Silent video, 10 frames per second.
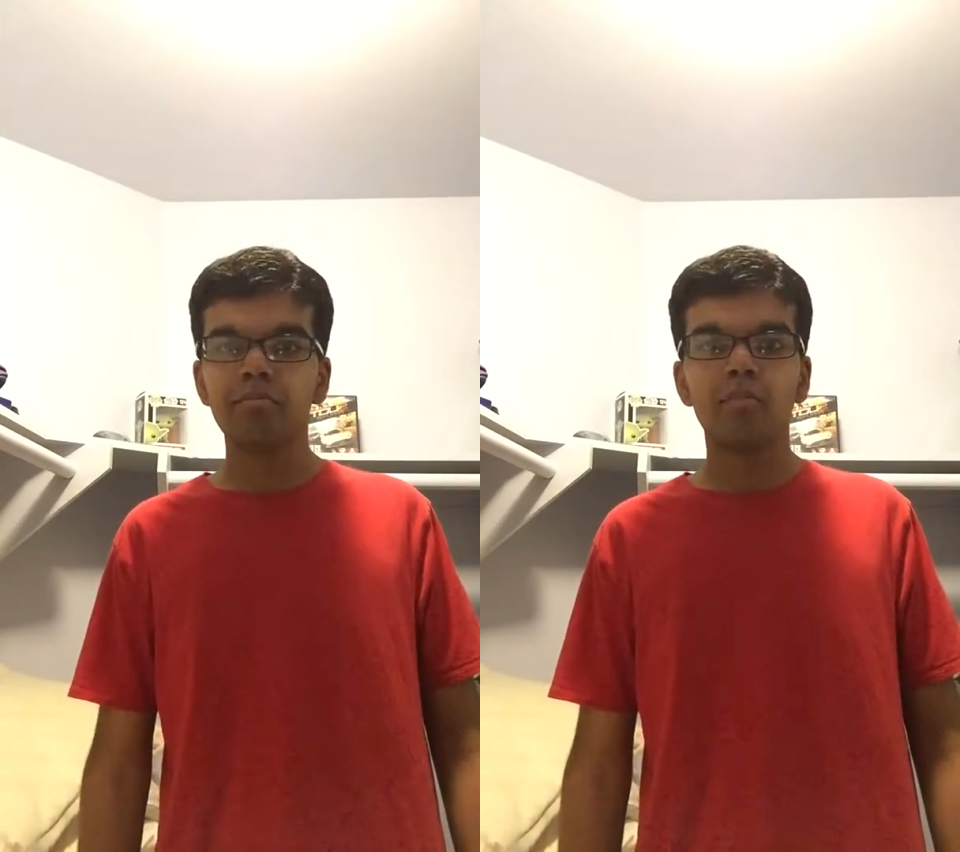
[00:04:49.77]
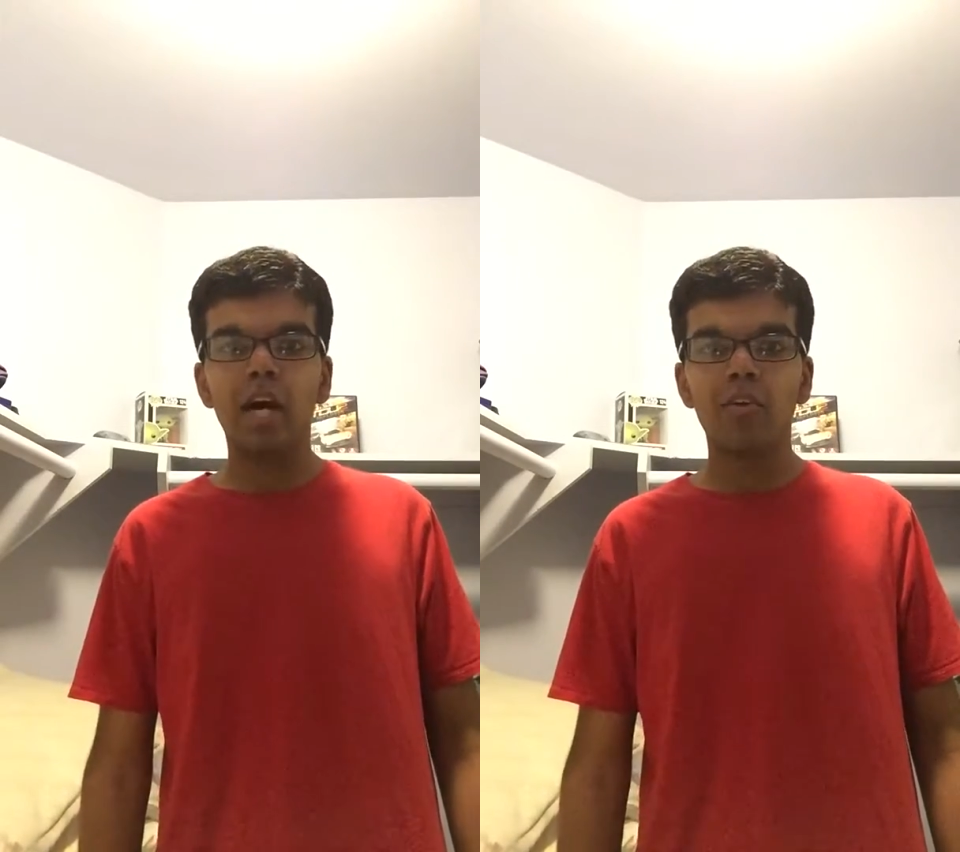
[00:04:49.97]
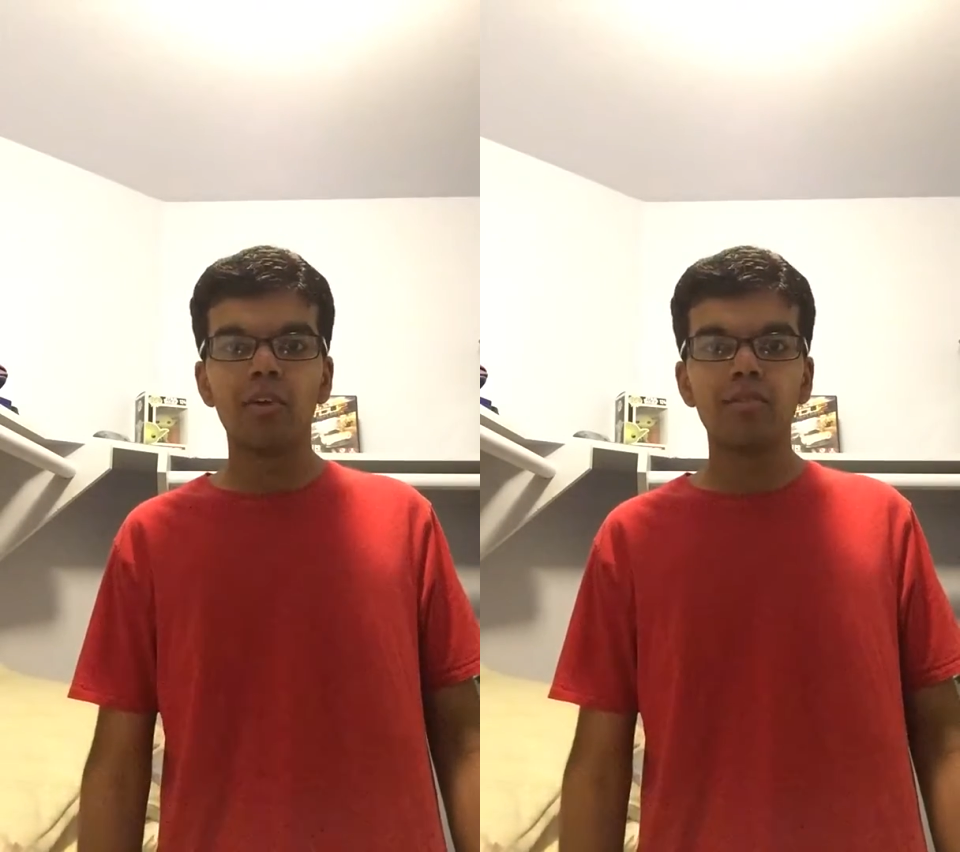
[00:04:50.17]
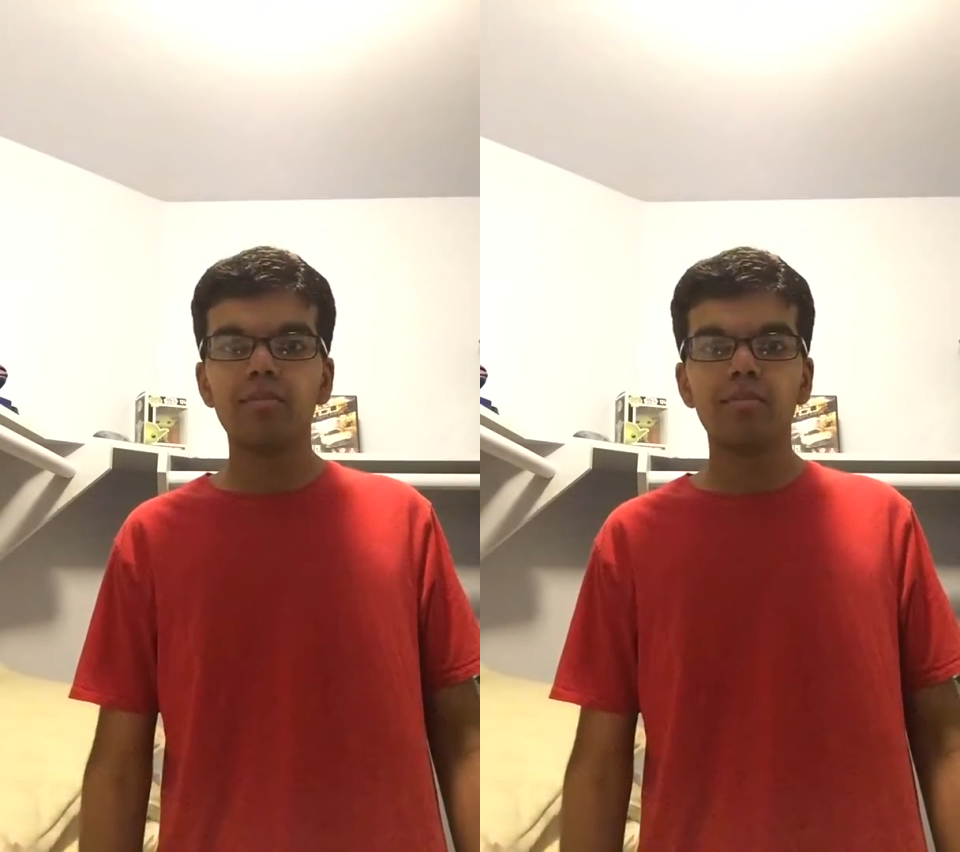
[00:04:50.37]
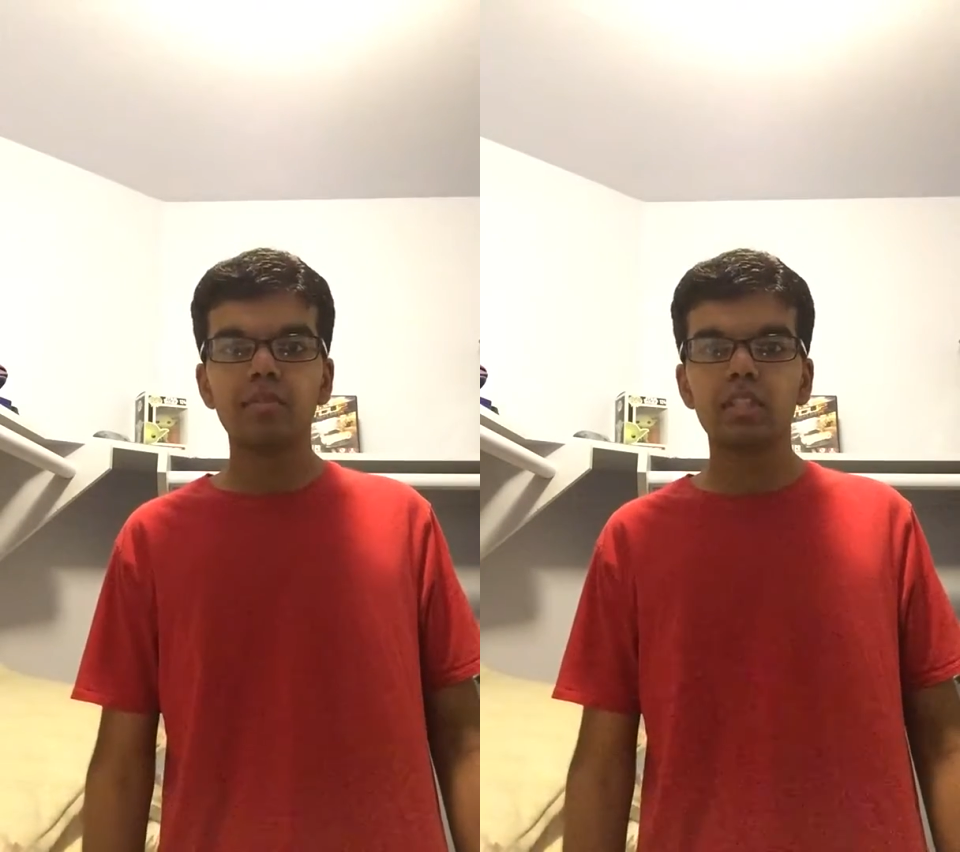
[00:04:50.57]
wow,
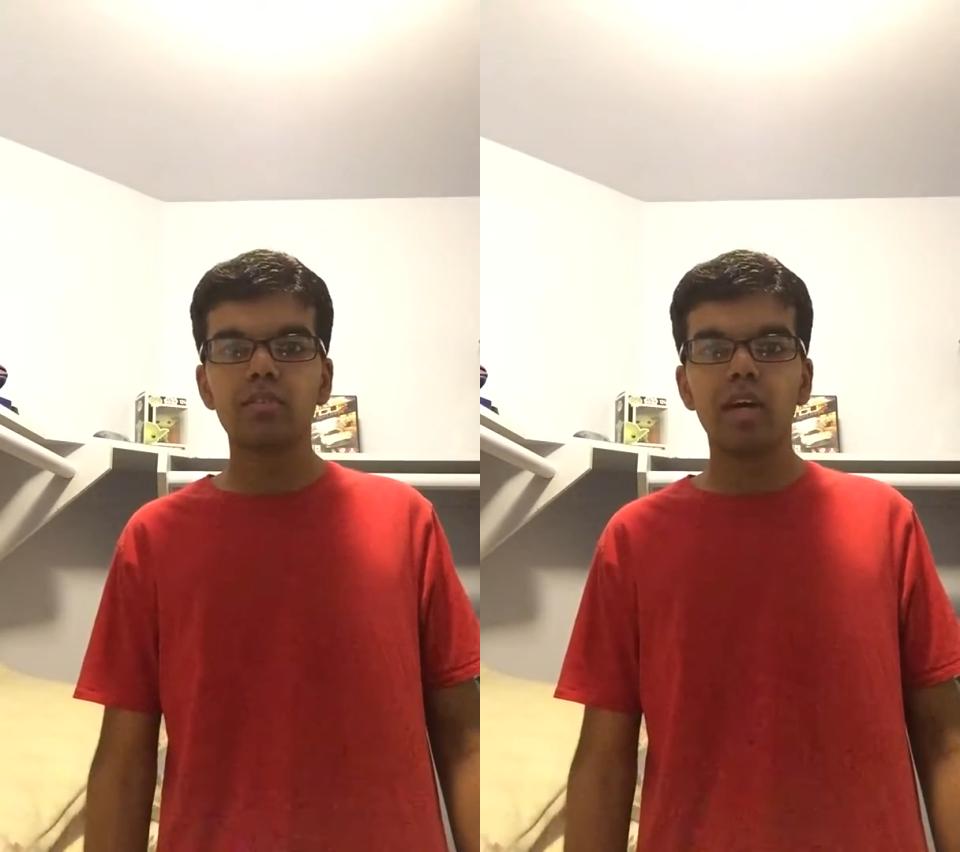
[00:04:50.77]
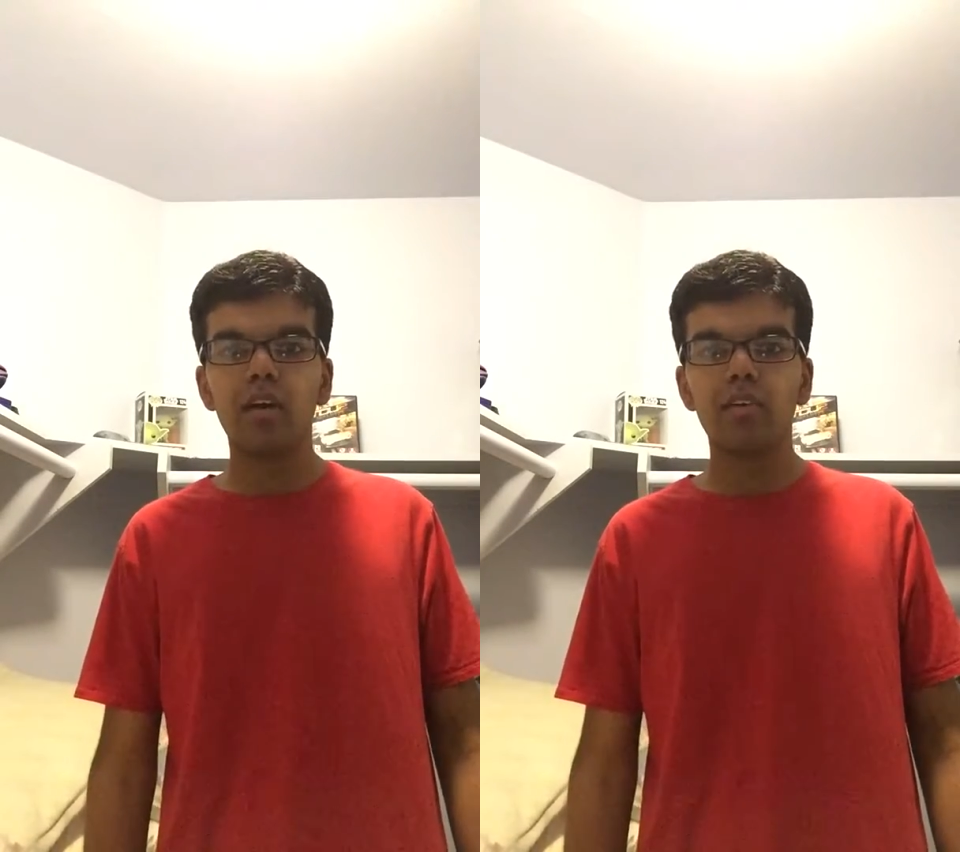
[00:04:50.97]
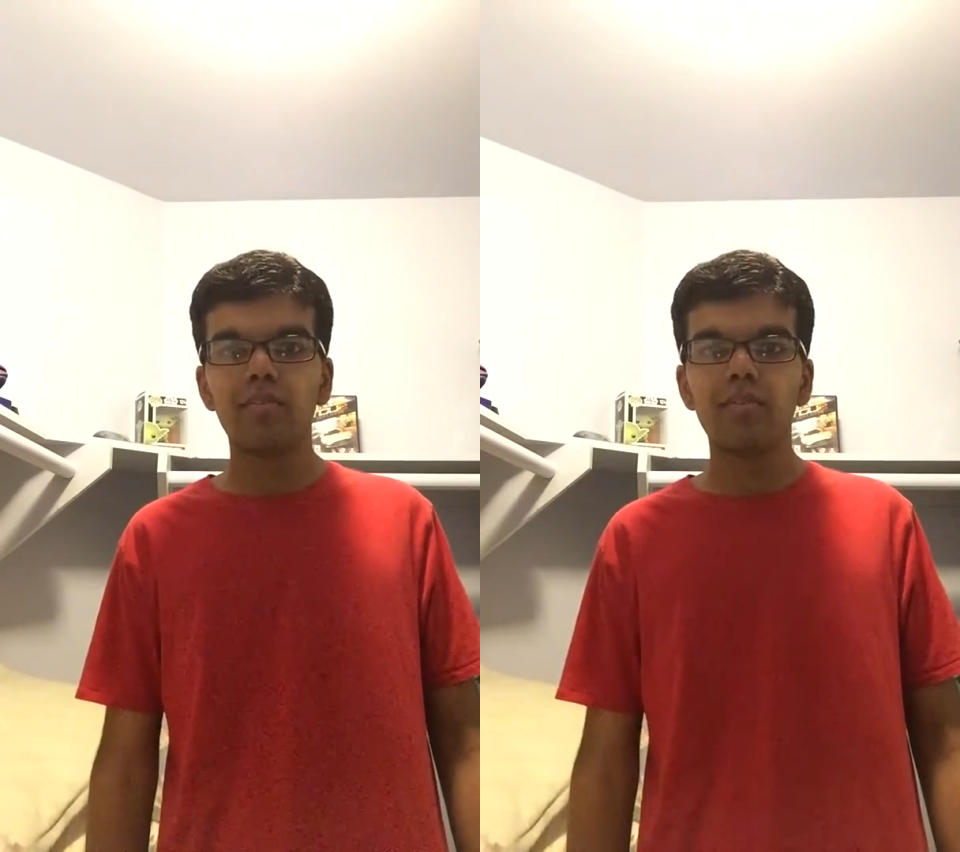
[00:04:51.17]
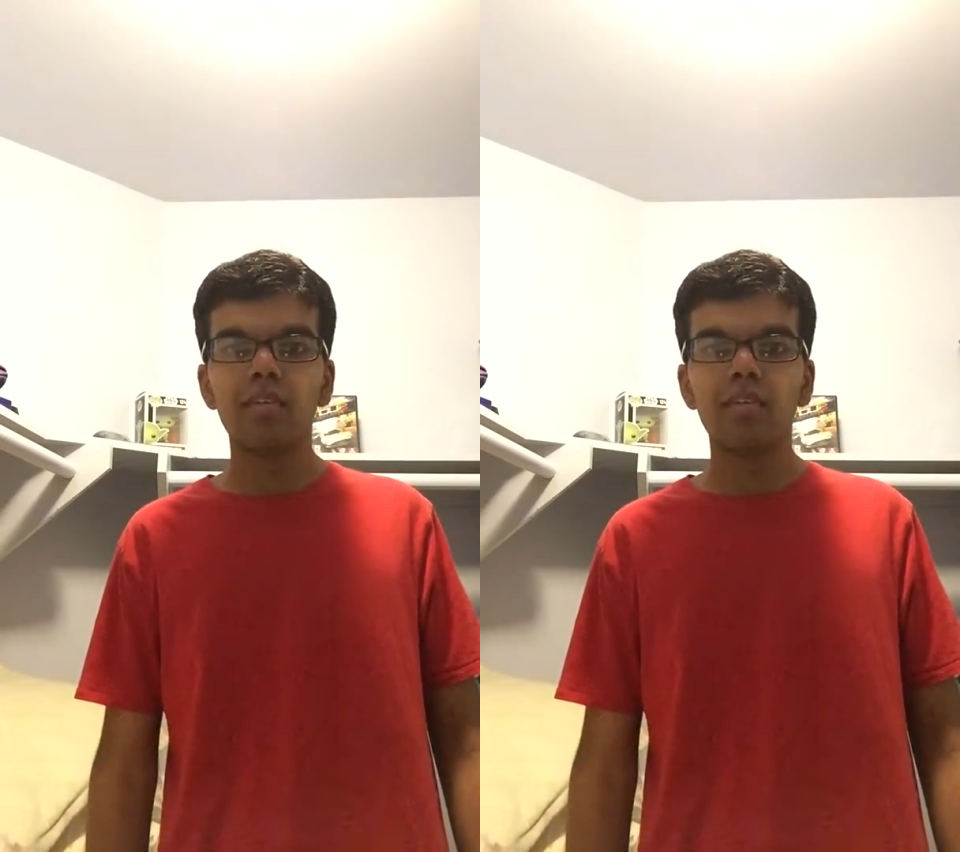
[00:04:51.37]
just wow.